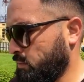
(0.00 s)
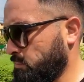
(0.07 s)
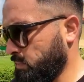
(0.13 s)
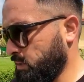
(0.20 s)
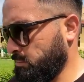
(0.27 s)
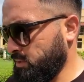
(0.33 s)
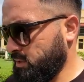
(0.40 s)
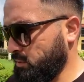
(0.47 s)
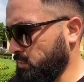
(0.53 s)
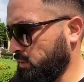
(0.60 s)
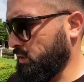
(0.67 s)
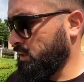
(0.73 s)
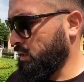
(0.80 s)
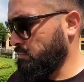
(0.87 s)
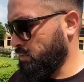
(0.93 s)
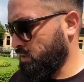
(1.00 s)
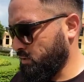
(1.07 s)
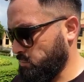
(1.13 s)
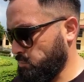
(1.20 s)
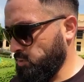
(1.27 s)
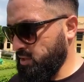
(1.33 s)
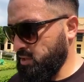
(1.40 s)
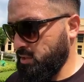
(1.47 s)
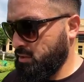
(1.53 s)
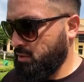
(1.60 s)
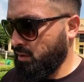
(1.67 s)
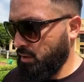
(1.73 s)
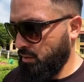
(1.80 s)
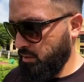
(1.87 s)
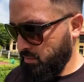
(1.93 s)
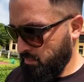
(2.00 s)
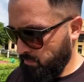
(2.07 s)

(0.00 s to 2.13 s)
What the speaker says: But let me see what the name of this bridge is called.